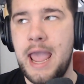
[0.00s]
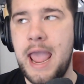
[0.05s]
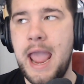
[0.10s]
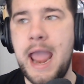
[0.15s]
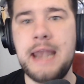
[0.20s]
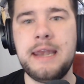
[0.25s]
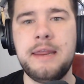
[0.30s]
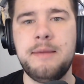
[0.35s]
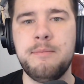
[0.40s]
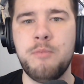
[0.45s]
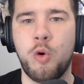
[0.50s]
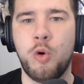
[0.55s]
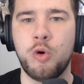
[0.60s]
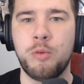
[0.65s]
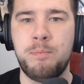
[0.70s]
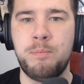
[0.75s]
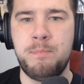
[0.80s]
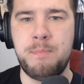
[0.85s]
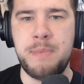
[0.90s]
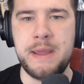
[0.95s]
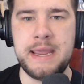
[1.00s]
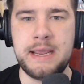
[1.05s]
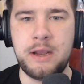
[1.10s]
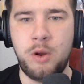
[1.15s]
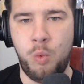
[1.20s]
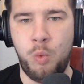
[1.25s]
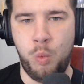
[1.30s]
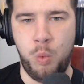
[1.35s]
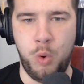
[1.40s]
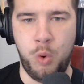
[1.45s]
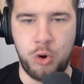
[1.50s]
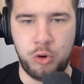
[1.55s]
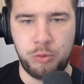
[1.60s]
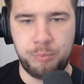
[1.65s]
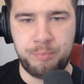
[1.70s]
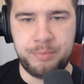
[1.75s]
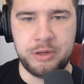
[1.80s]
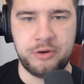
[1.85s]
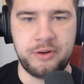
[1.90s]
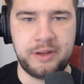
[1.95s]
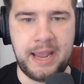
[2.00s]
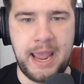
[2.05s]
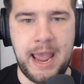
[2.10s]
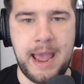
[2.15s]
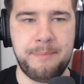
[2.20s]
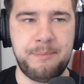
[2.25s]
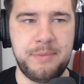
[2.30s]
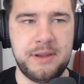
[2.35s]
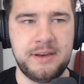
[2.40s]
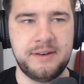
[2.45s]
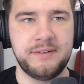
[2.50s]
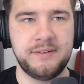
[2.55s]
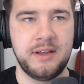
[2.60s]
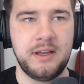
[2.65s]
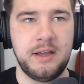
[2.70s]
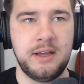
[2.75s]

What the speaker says: any more big world building happens,